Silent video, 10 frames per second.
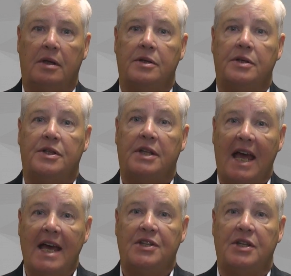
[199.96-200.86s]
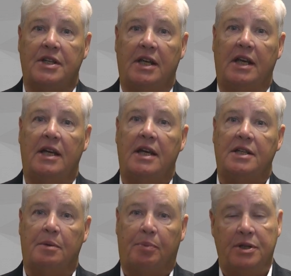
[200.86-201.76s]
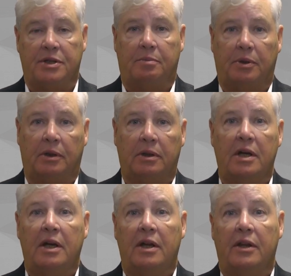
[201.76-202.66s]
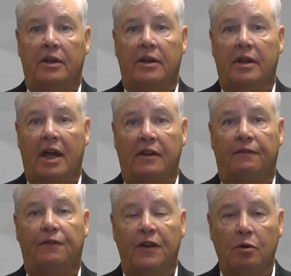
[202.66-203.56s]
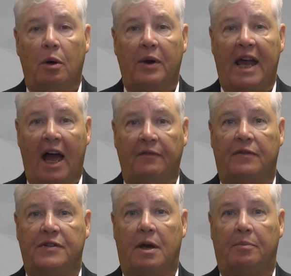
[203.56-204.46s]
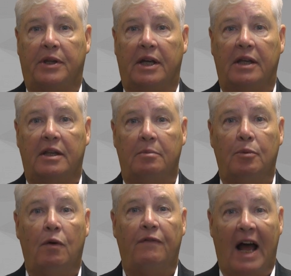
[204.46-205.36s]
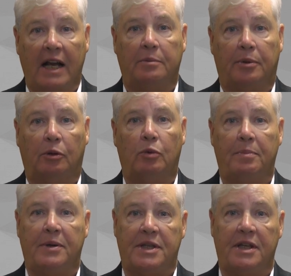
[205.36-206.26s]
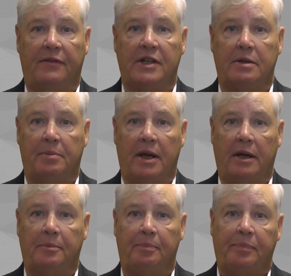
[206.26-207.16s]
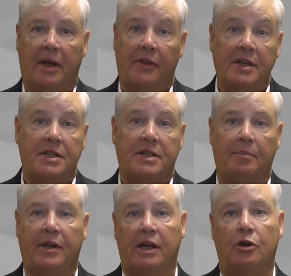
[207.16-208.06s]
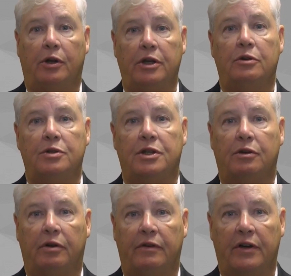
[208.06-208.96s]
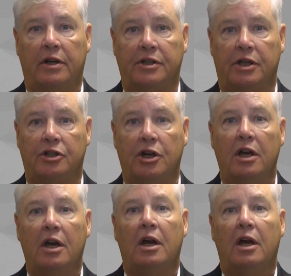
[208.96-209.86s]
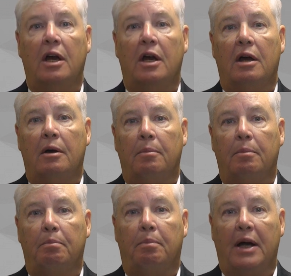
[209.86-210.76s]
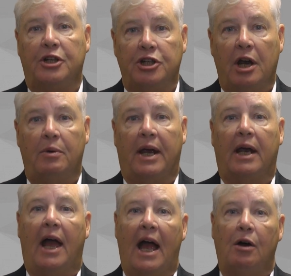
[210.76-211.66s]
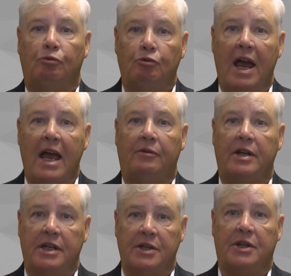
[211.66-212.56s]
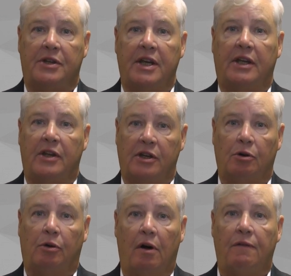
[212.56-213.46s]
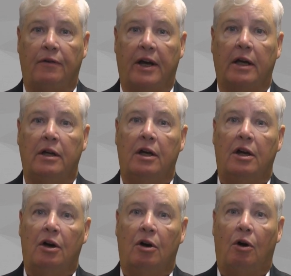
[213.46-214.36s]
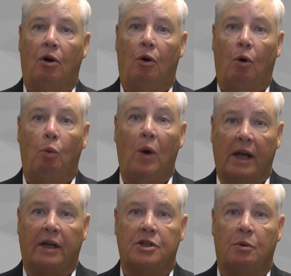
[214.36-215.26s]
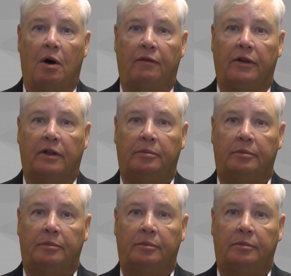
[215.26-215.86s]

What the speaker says: Scarcity is the principle that the fewer we have of something, the more valuable we perceive it to be. And this is something you can use to your advantage by showing how rare it is a thing that you're offering or willing to offer.